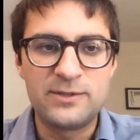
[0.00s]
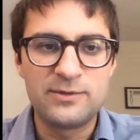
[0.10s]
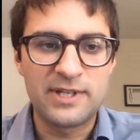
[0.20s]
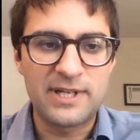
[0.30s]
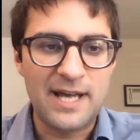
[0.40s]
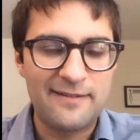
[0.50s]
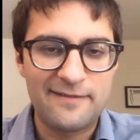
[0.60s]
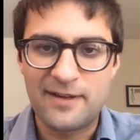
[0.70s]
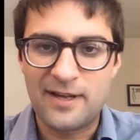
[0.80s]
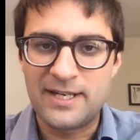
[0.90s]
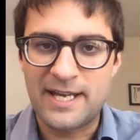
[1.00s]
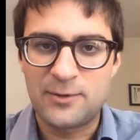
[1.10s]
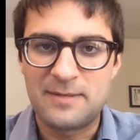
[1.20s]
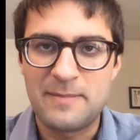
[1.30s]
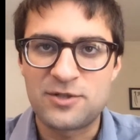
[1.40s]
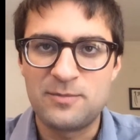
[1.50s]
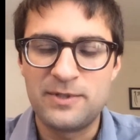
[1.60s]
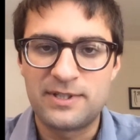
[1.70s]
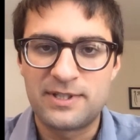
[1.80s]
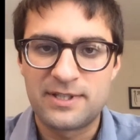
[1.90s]
we do not have an accurate
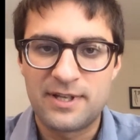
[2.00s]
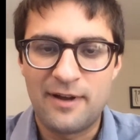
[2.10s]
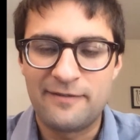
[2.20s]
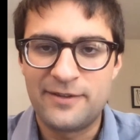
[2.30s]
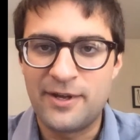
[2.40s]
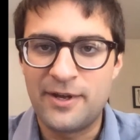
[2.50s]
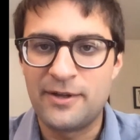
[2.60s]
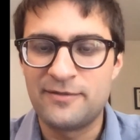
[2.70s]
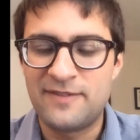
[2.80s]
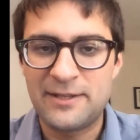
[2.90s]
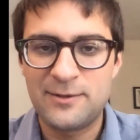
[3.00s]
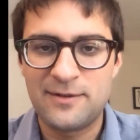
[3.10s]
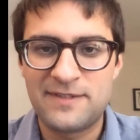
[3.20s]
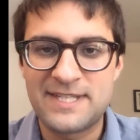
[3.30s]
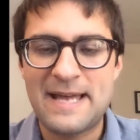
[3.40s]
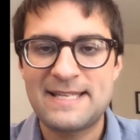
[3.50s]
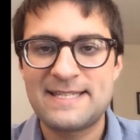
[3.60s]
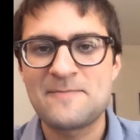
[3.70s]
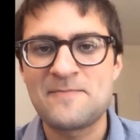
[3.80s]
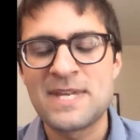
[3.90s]
measurement of the value of this
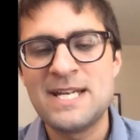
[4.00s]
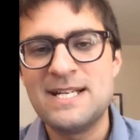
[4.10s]
mass.